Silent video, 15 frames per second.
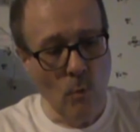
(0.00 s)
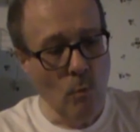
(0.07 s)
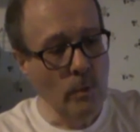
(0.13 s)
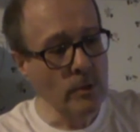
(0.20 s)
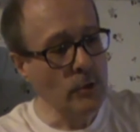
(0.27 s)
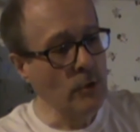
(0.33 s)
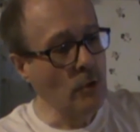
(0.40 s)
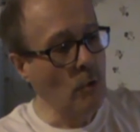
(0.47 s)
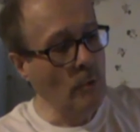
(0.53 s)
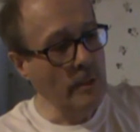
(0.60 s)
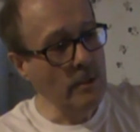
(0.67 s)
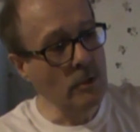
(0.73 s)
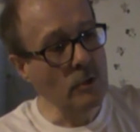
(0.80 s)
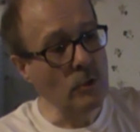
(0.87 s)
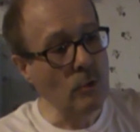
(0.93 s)
What you're going
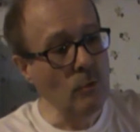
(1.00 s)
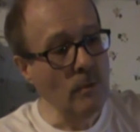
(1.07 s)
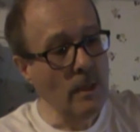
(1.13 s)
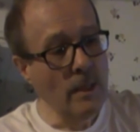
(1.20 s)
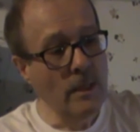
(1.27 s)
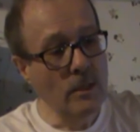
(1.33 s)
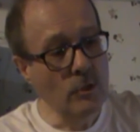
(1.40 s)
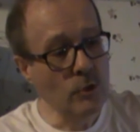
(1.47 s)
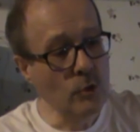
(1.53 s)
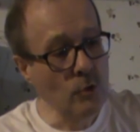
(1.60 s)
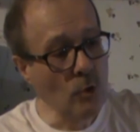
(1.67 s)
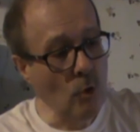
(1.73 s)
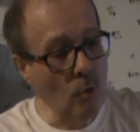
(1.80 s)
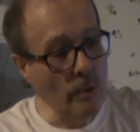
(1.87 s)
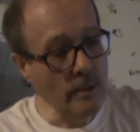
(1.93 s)
to do is you're
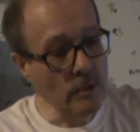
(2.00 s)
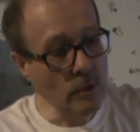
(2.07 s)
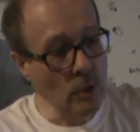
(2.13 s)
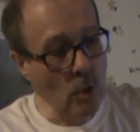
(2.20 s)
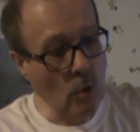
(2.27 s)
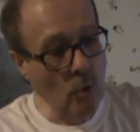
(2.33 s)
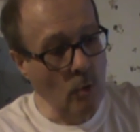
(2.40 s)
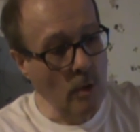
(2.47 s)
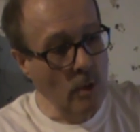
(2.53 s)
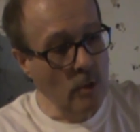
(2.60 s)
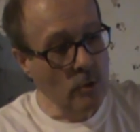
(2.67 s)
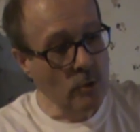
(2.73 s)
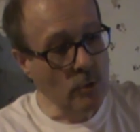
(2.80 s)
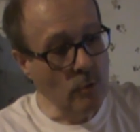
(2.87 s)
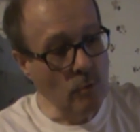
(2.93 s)
going to go
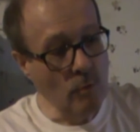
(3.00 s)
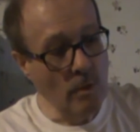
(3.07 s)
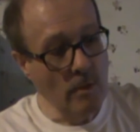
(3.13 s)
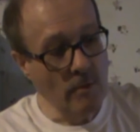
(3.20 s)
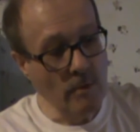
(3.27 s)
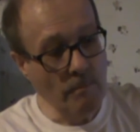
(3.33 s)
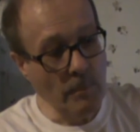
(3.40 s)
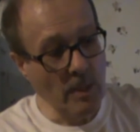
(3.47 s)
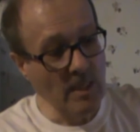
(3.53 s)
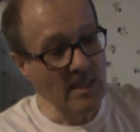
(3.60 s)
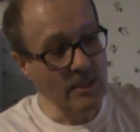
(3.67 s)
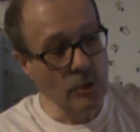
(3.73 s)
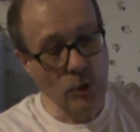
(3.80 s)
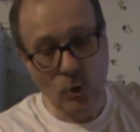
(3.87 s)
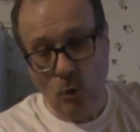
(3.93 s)
to the Play
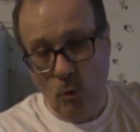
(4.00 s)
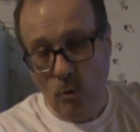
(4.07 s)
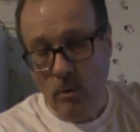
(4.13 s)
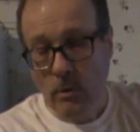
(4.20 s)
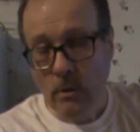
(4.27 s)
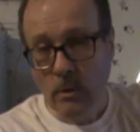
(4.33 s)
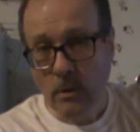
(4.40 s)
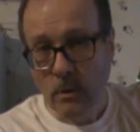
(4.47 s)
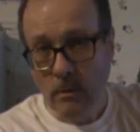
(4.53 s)
Store